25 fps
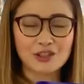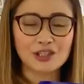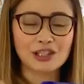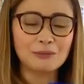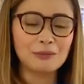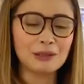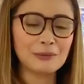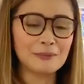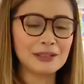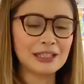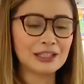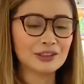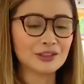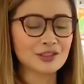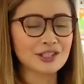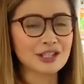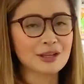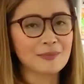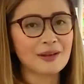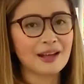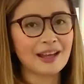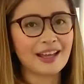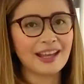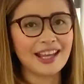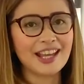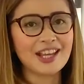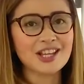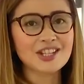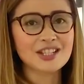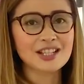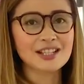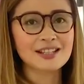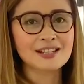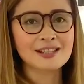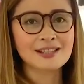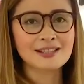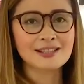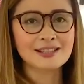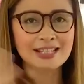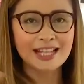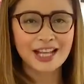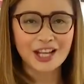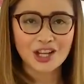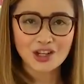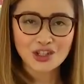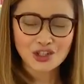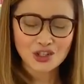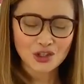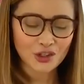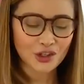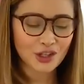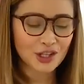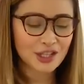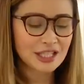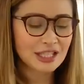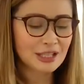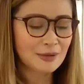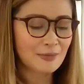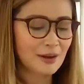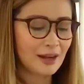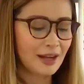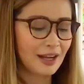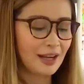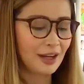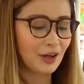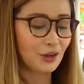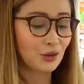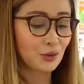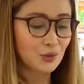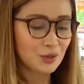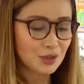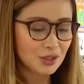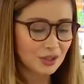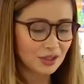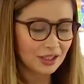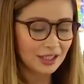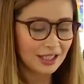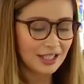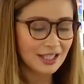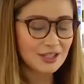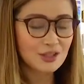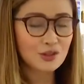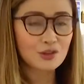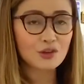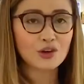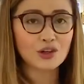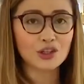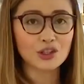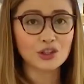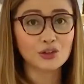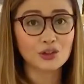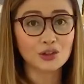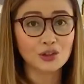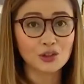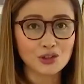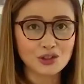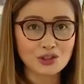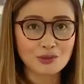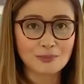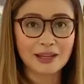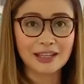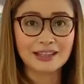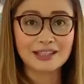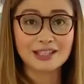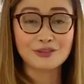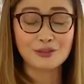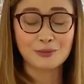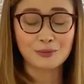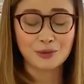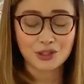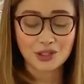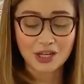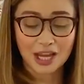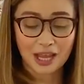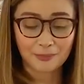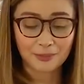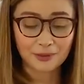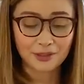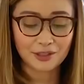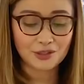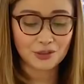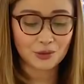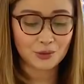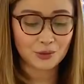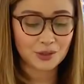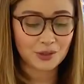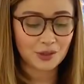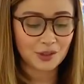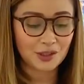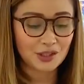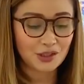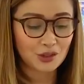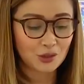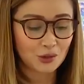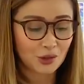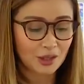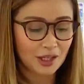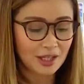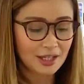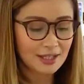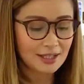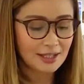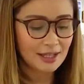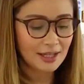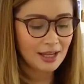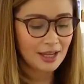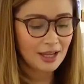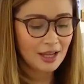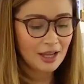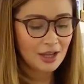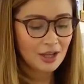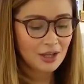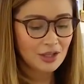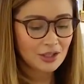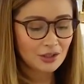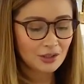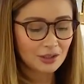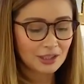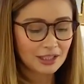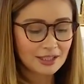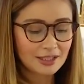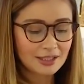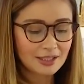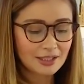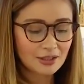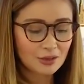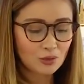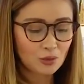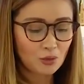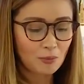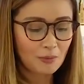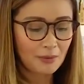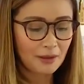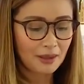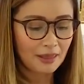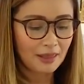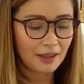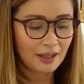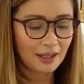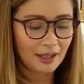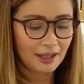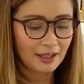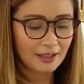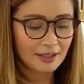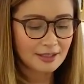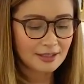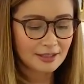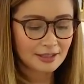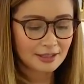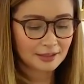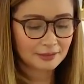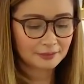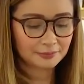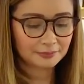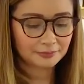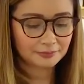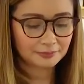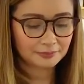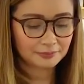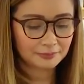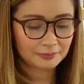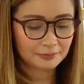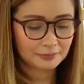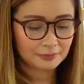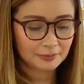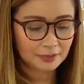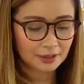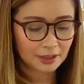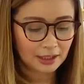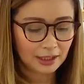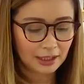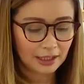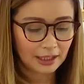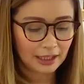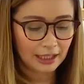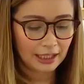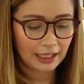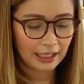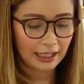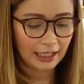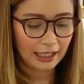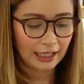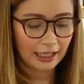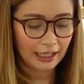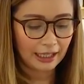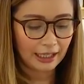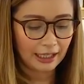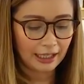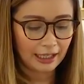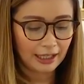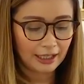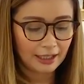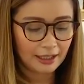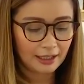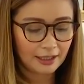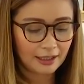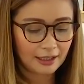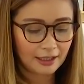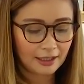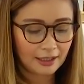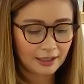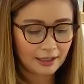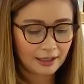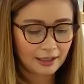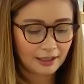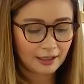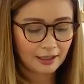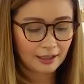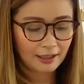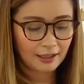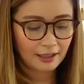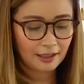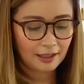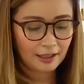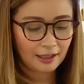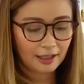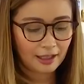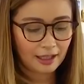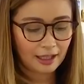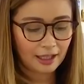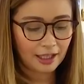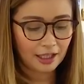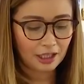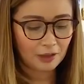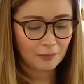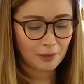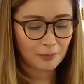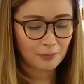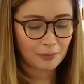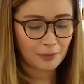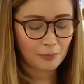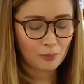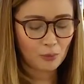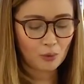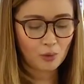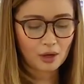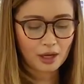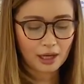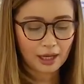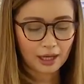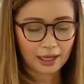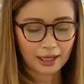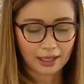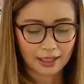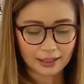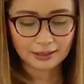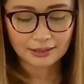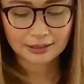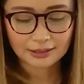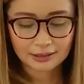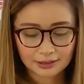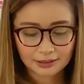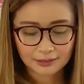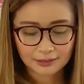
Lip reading: So nabibili ito sa mga Asian section, sa mga groceries, or you could also buy this from the Japanese grocery stores. So let's just open this. Okay. Ay, na magpabukas.